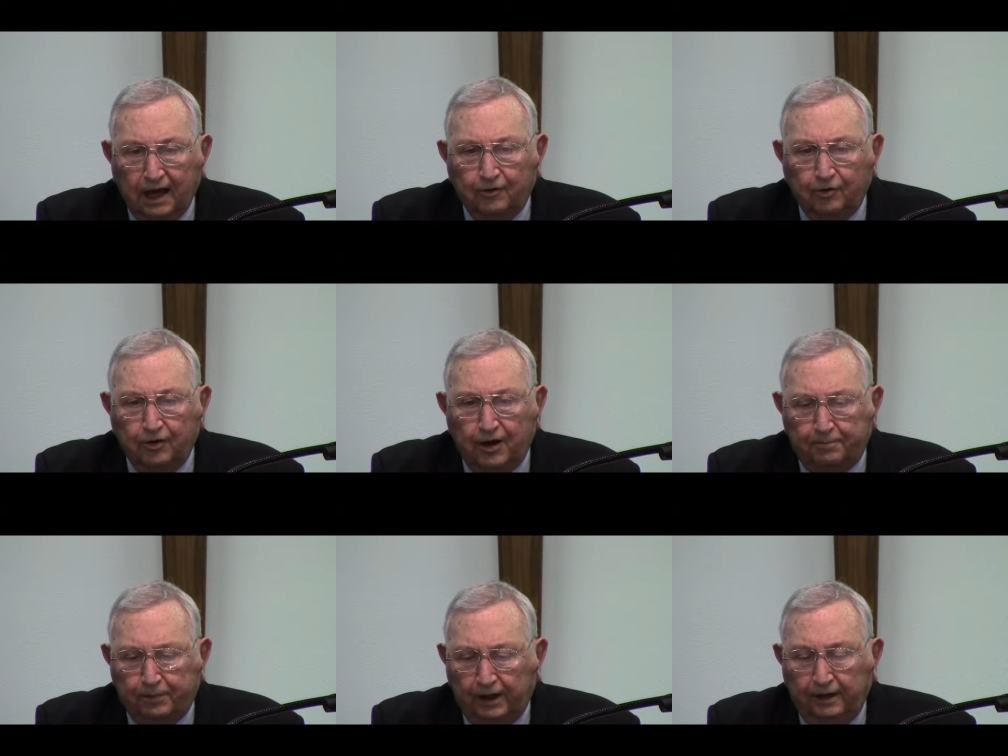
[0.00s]
I grew
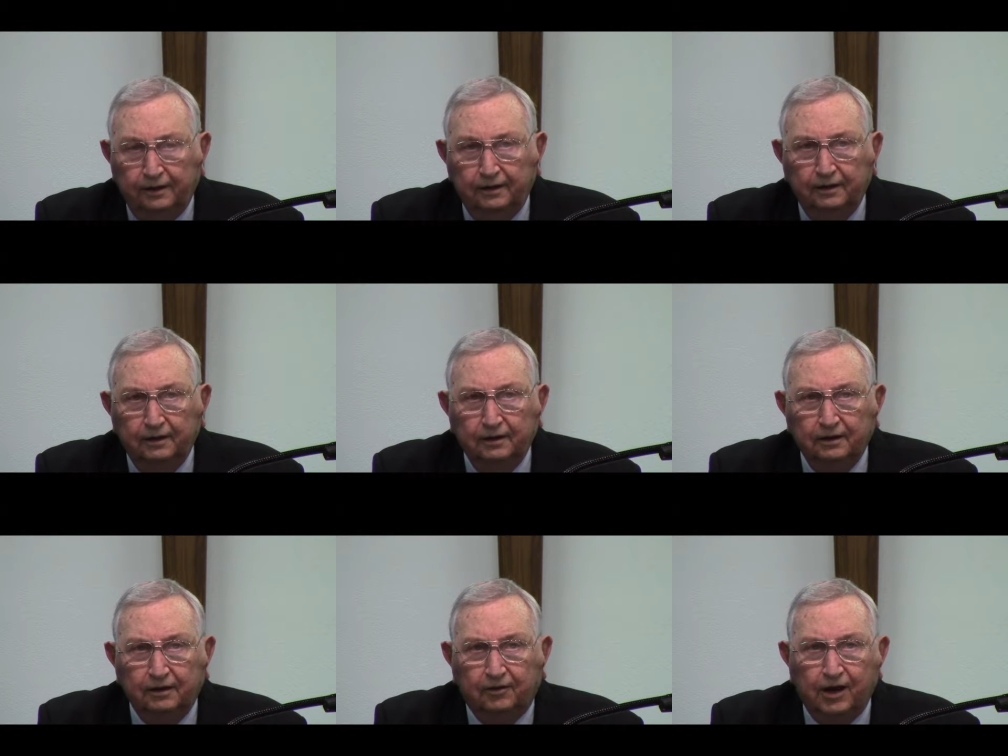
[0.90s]
up in
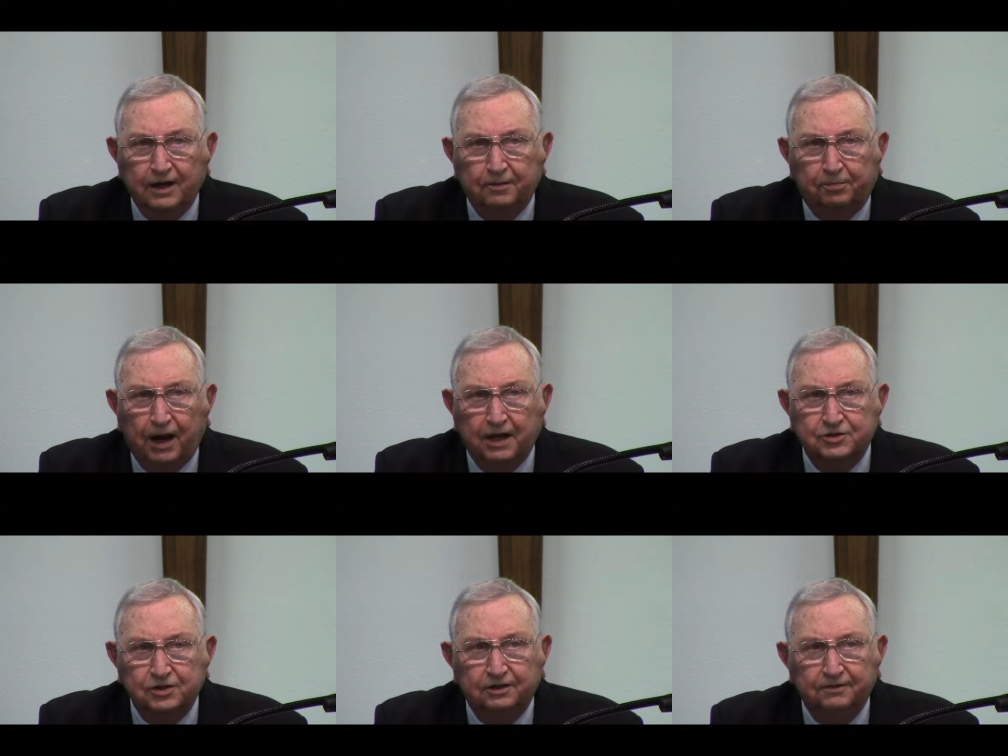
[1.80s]
the Great
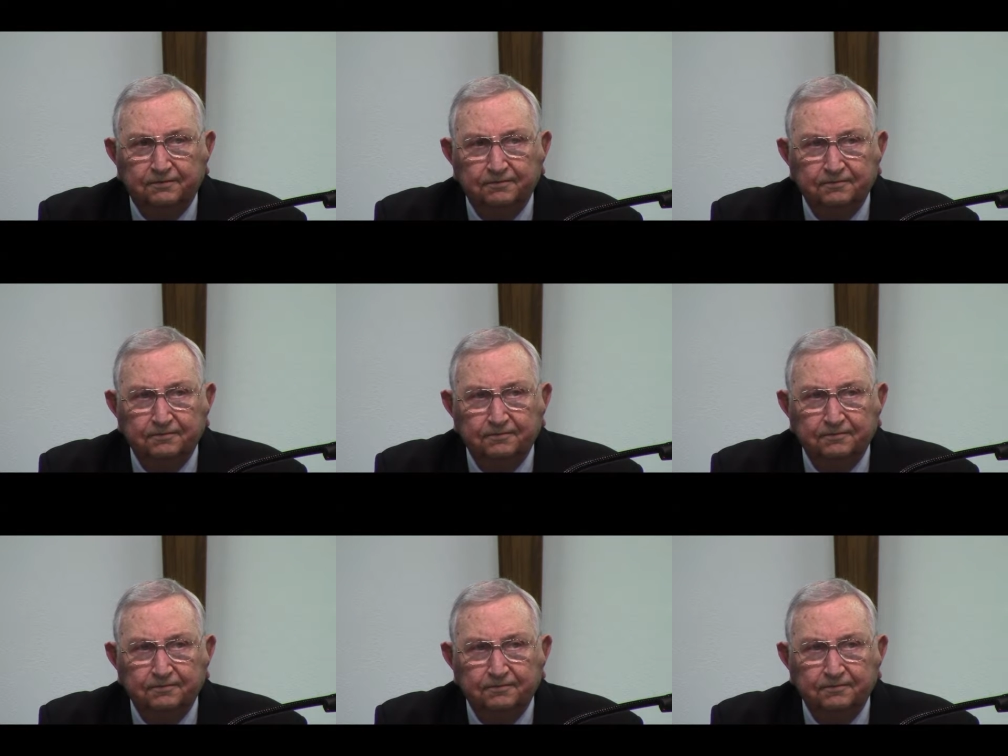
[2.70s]
Depression.